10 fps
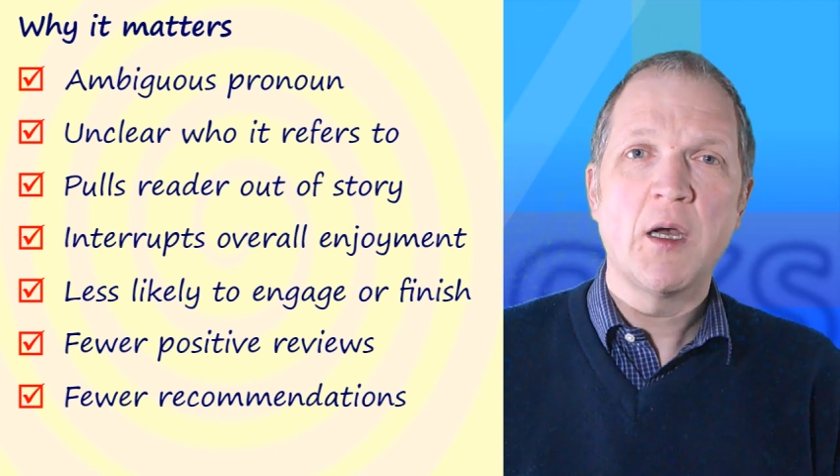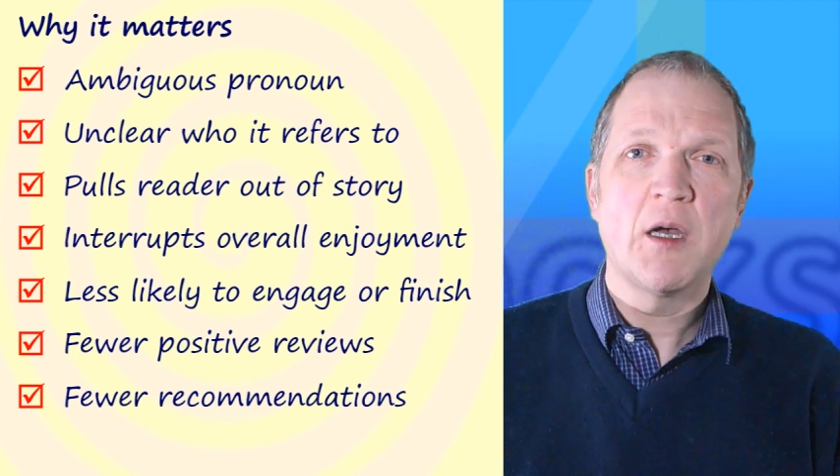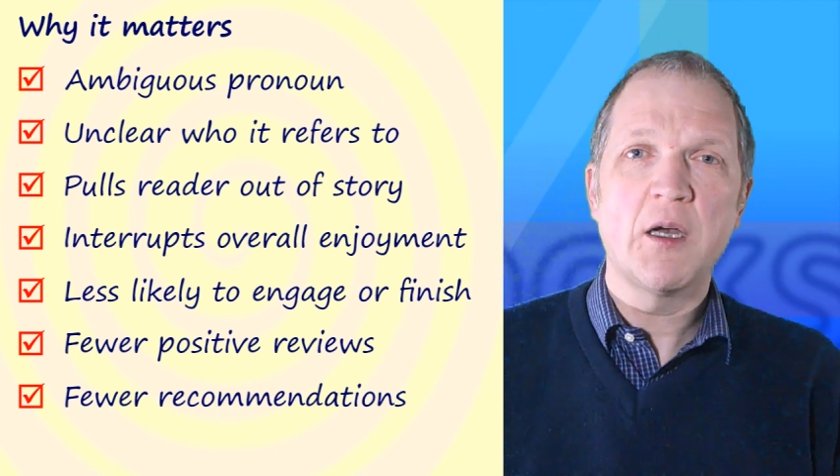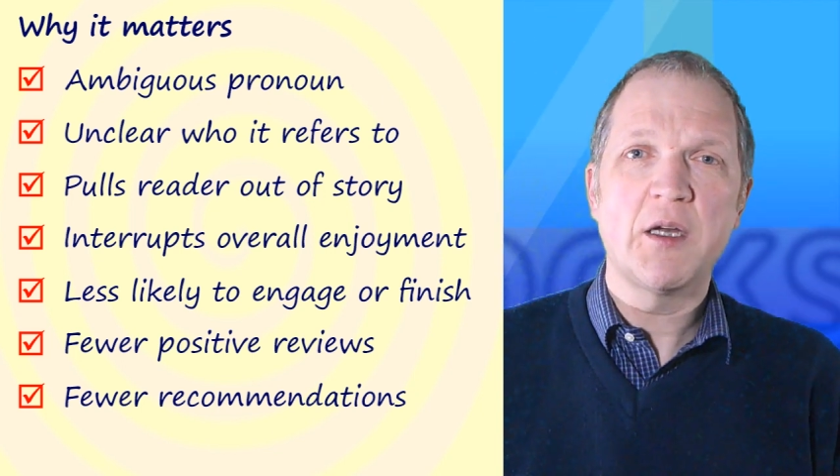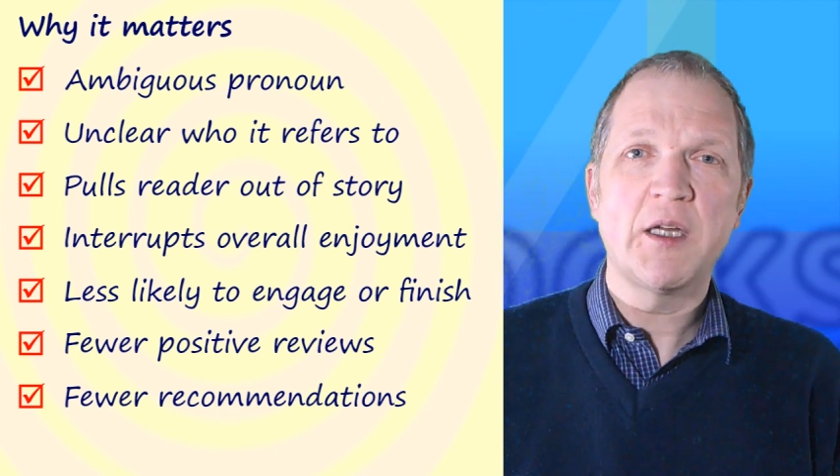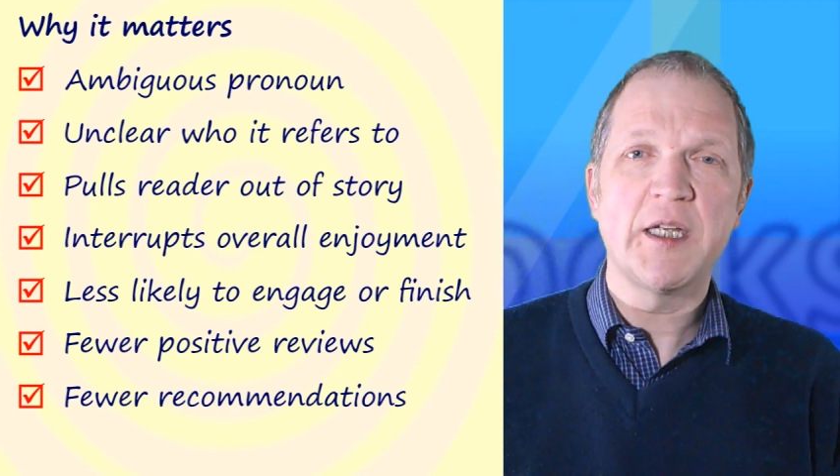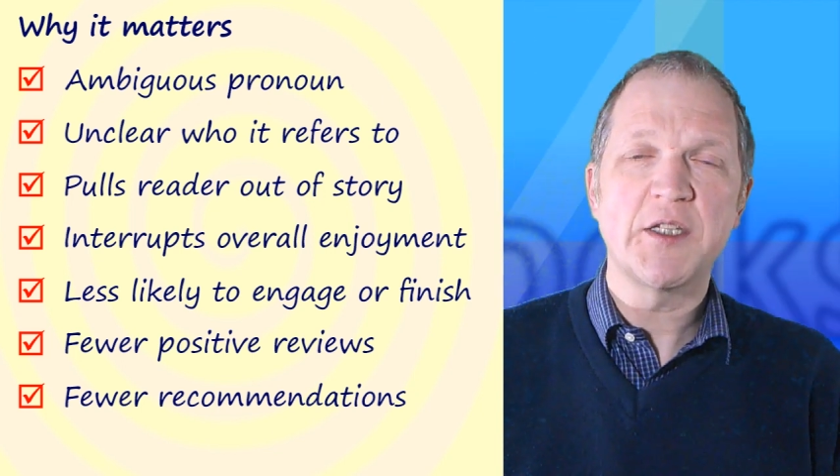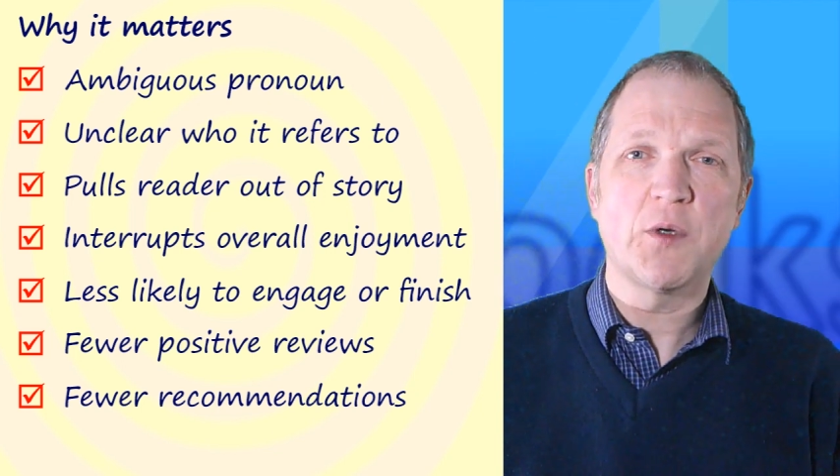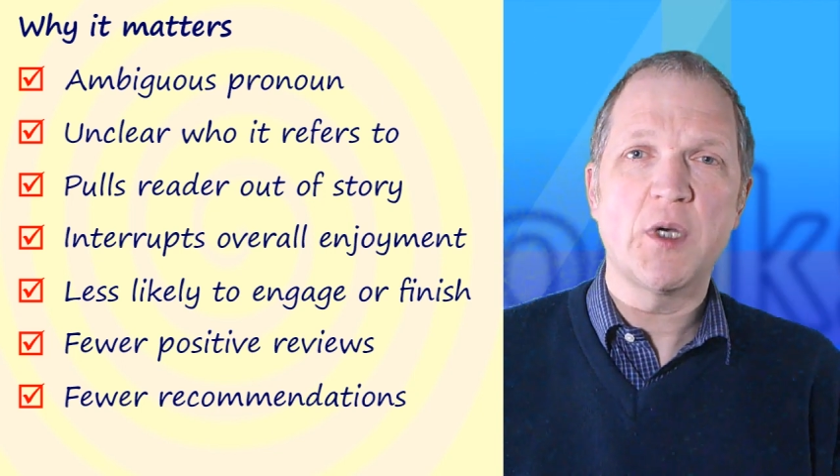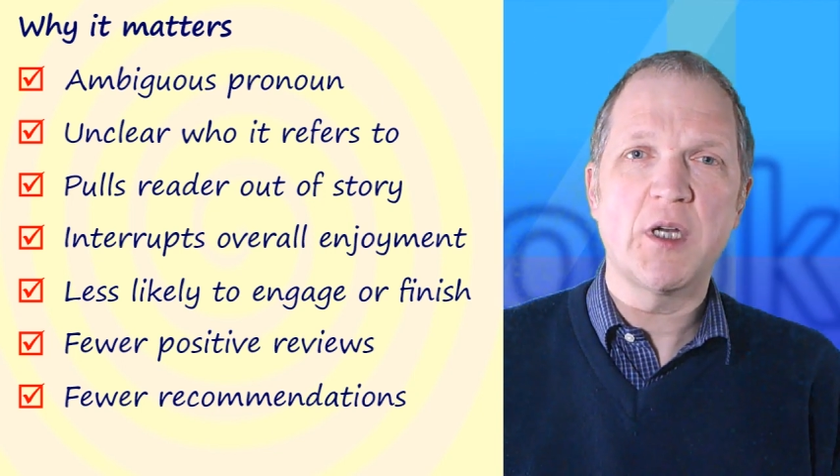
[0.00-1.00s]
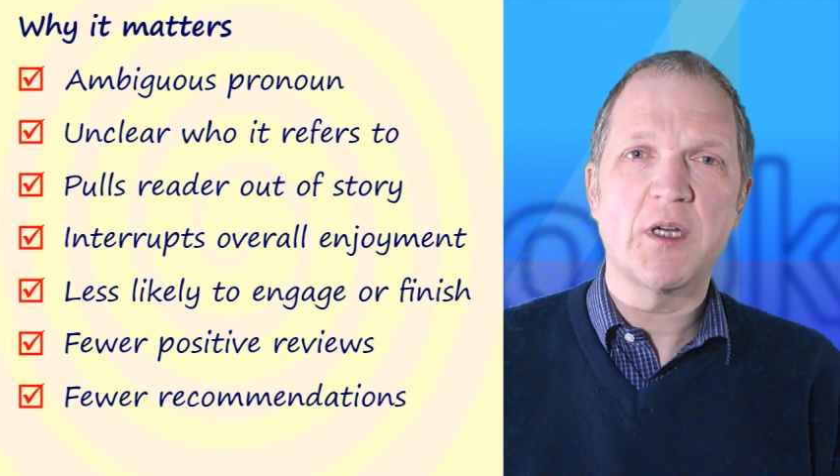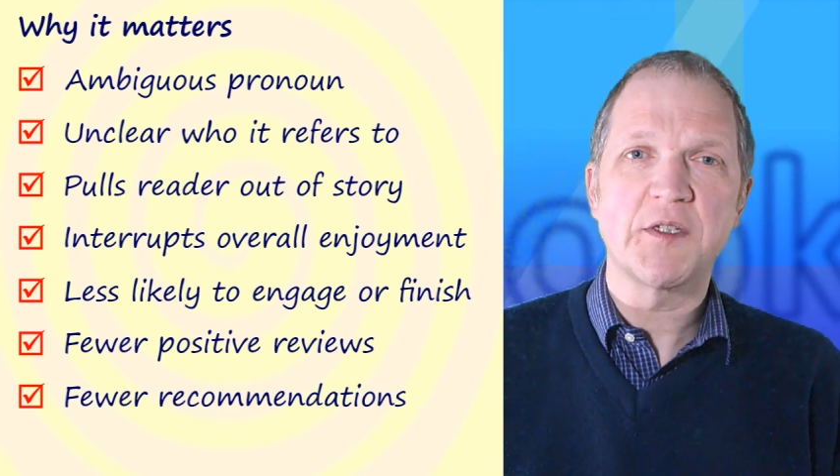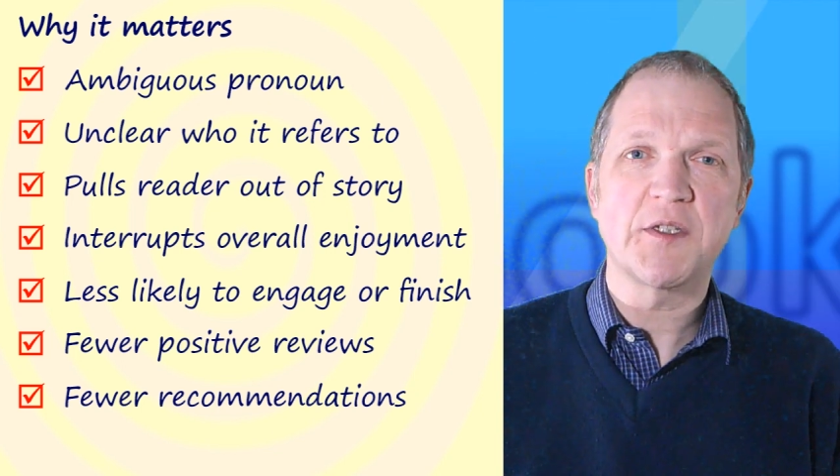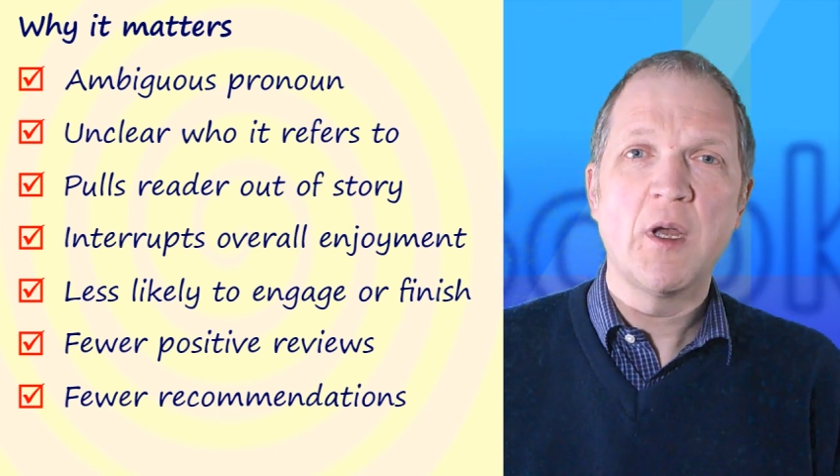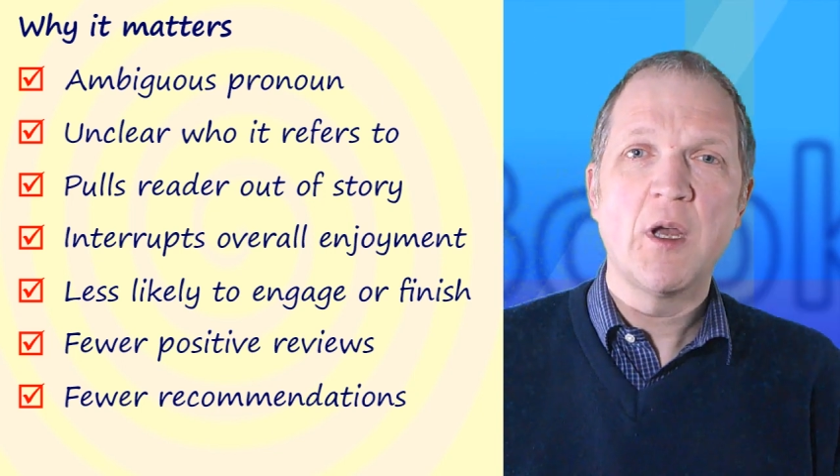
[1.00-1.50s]
her, his or
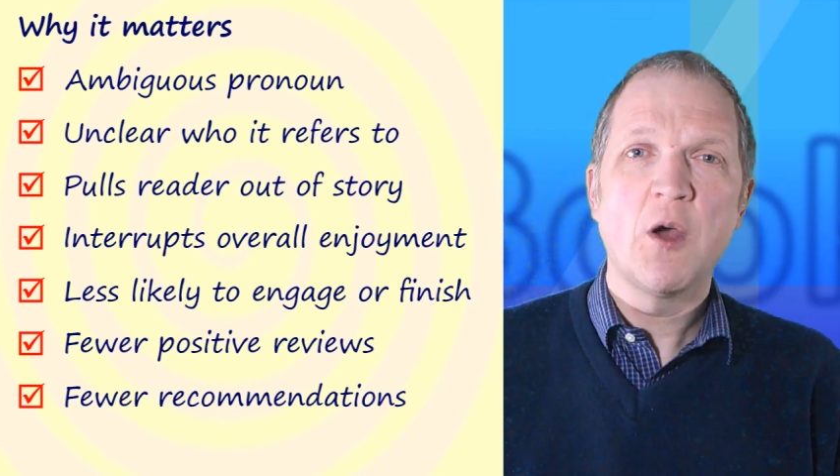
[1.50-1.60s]
hers,